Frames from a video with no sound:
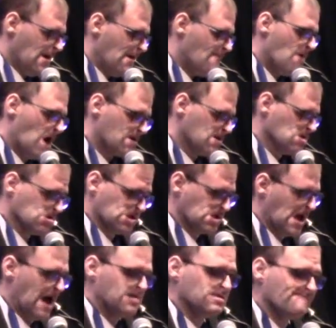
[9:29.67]
various
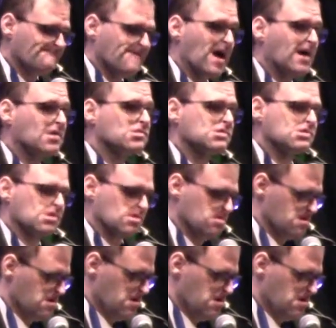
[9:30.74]
side effects,